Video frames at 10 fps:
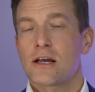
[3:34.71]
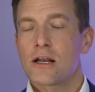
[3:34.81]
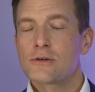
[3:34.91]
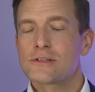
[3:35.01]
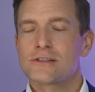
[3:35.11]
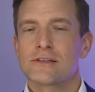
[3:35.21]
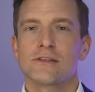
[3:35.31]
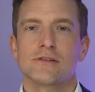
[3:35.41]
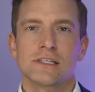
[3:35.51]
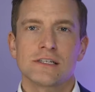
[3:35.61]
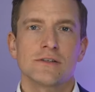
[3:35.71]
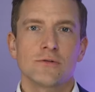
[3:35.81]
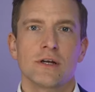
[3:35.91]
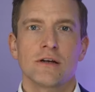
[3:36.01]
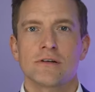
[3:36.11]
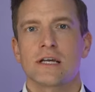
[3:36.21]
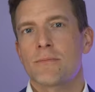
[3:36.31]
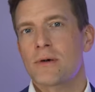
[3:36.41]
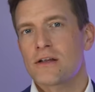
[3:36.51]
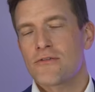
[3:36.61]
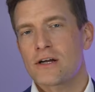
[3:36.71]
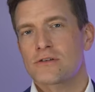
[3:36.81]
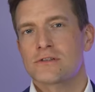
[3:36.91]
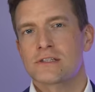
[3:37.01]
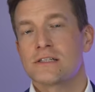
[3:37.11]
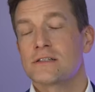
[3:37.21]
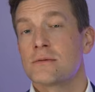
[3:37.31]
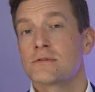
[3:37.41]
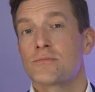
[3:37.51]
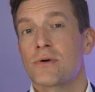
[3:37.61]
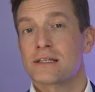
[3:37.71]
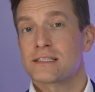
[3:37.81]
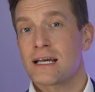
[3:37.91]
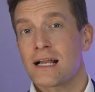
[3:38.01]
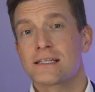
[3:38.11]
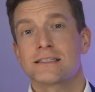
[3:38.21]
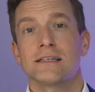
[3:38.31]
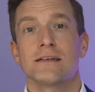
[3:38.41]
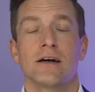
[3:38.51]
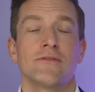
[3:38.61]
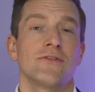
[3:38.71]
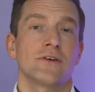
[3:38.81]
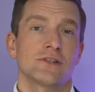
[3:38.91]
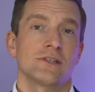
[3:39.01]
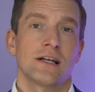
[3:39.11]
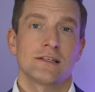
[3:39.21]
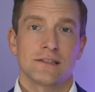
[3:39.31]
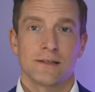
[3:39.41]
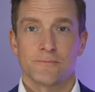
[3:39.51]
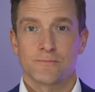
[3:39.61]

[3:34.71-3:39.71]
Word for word: closer to the traditional hearing aid manufacturers in terms of practicality and functionality.